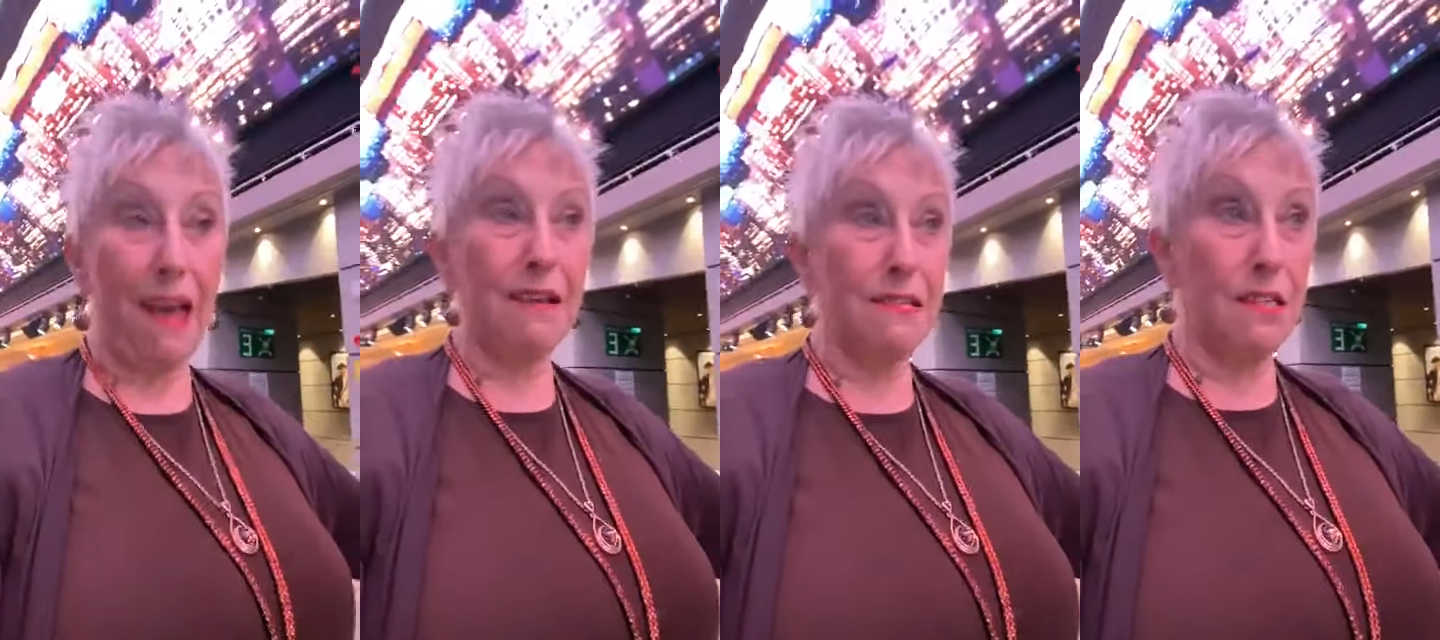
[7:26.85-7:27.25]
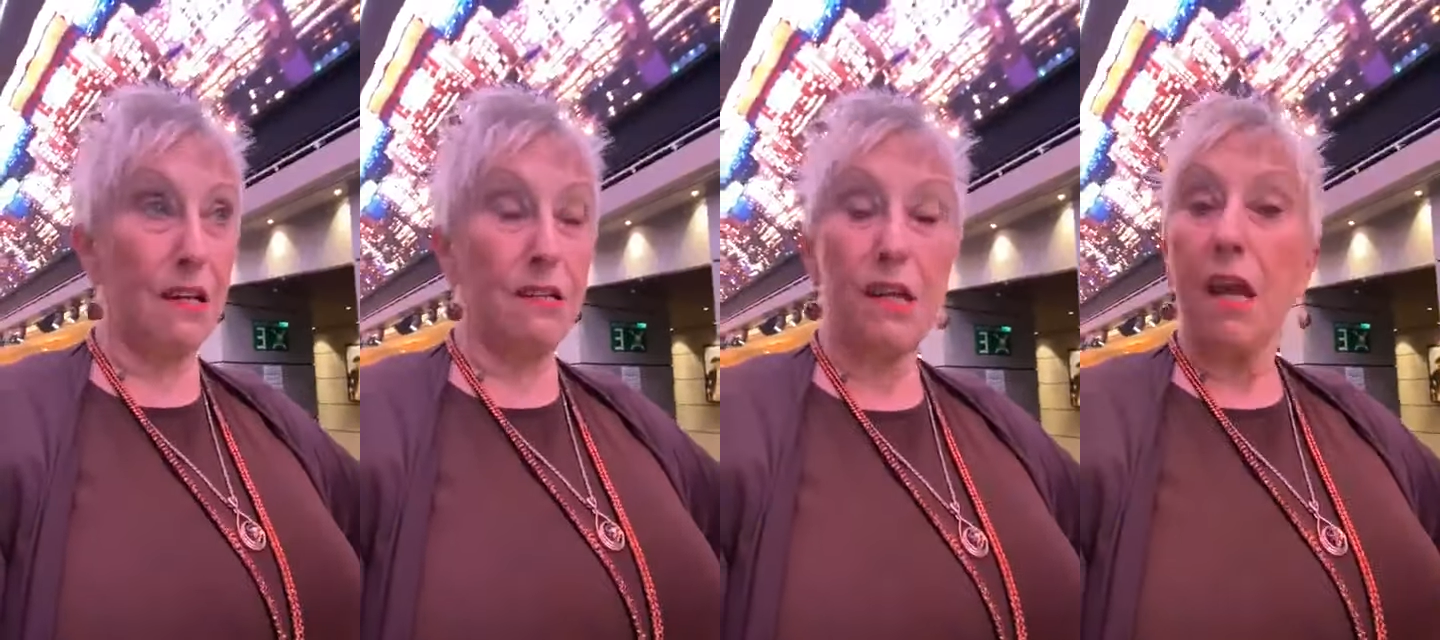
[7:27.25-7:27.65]

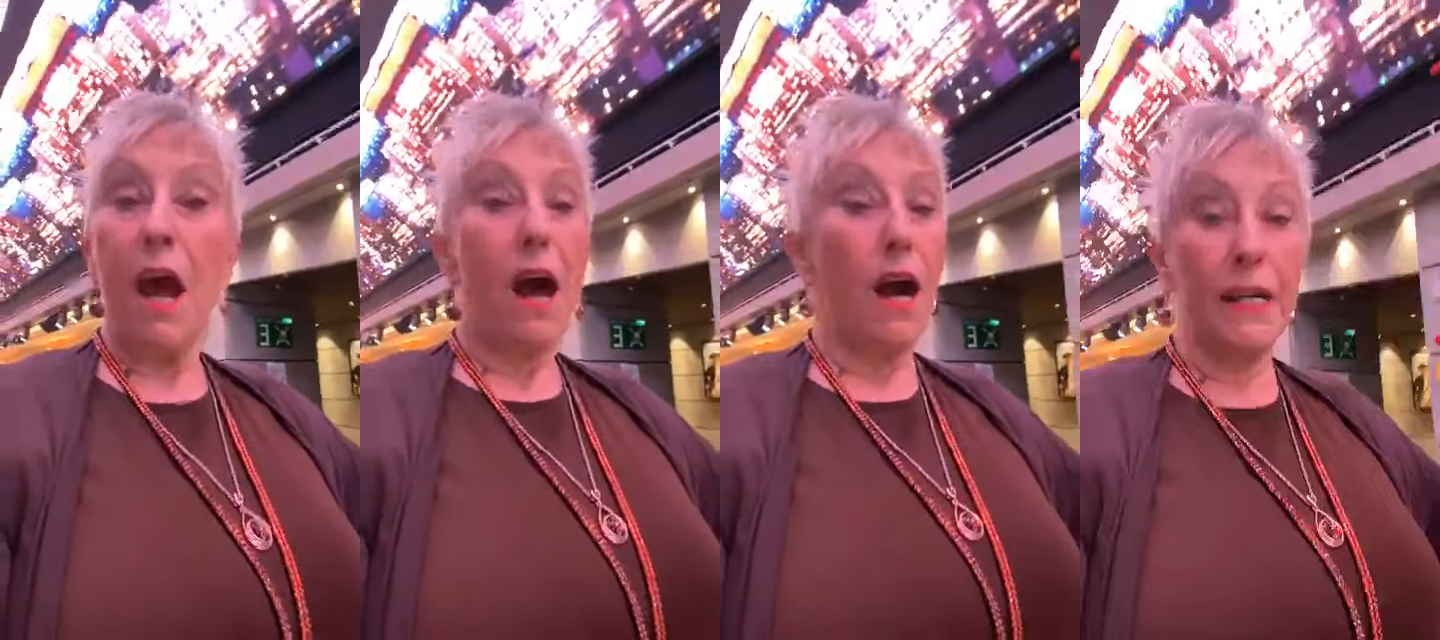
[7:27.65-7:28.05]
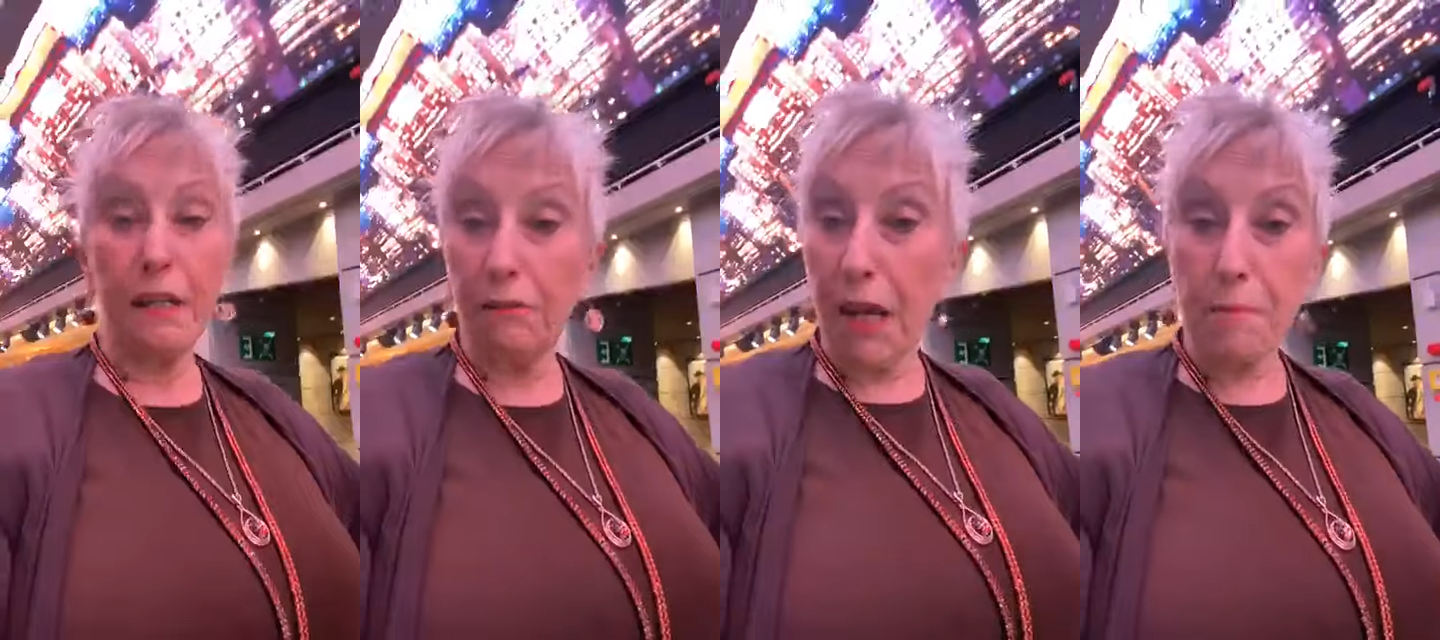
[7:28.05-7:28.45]
excellent. I
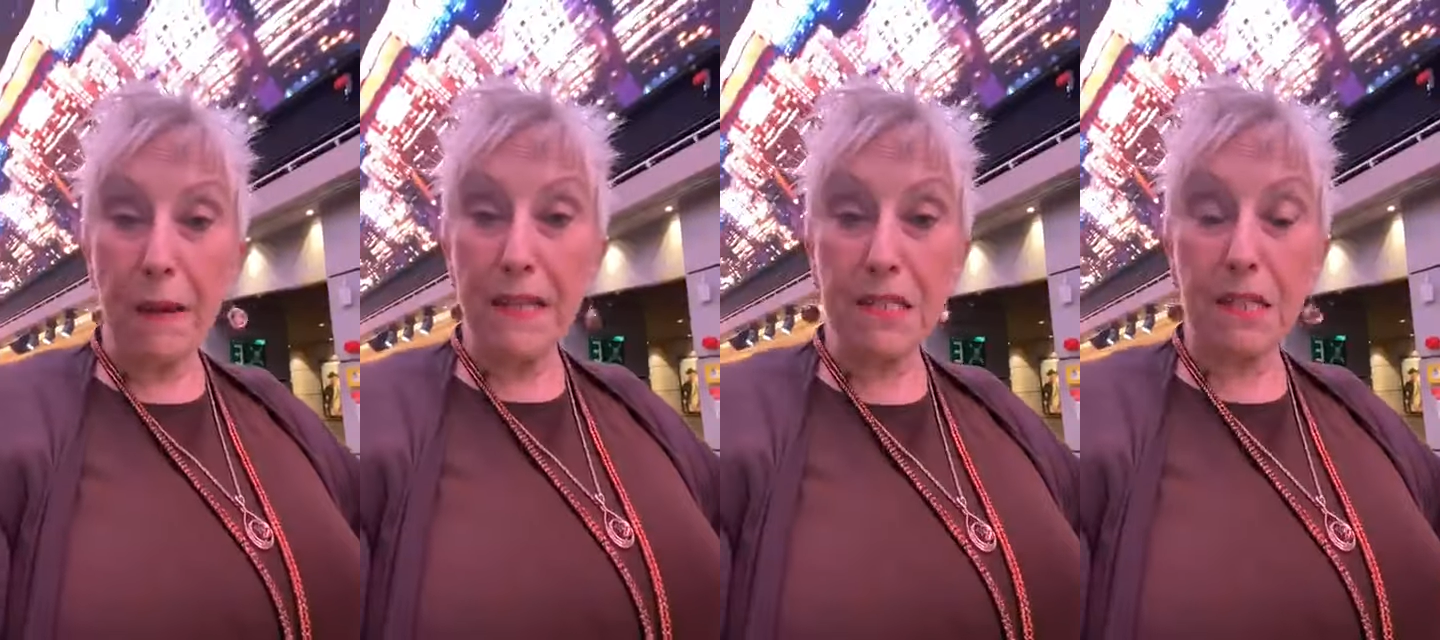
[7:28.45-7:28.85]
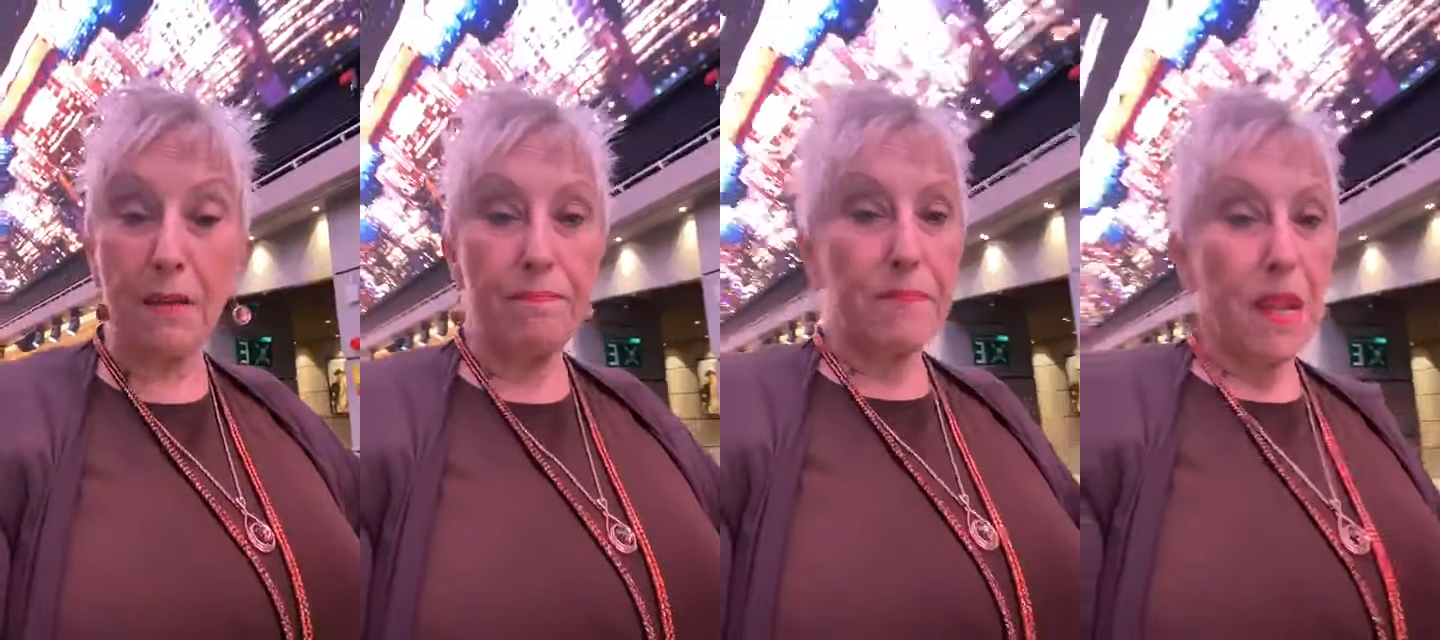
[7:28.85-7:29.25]
don't like pasta.